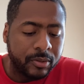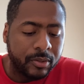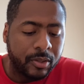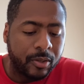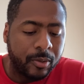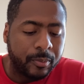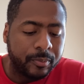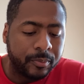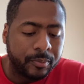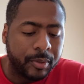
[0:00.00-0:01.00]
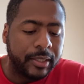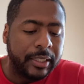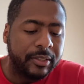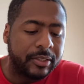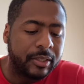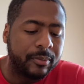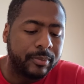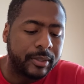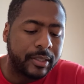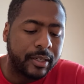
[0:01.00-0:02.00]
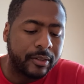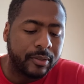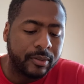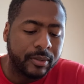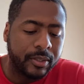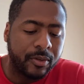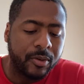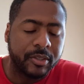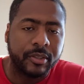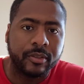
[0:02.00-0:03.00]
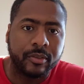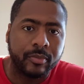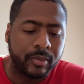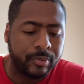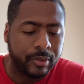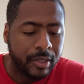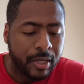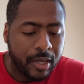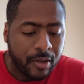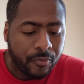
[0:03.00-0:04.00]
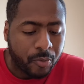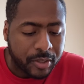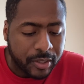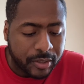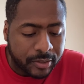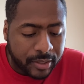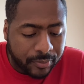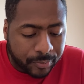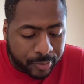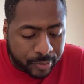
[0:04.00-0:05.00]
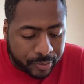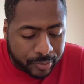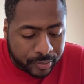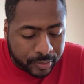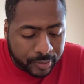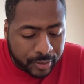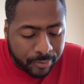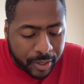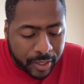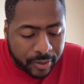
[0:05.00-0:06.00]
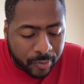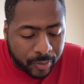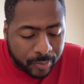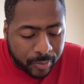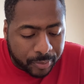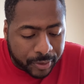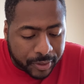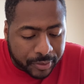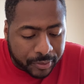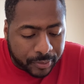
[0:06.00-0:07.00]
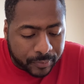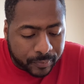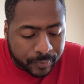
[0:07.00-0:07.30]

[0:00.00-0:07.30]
Um, but leadership is kind of in question a little bit. But 14 is Devin Booker. They went 8 0 in the bubble last year.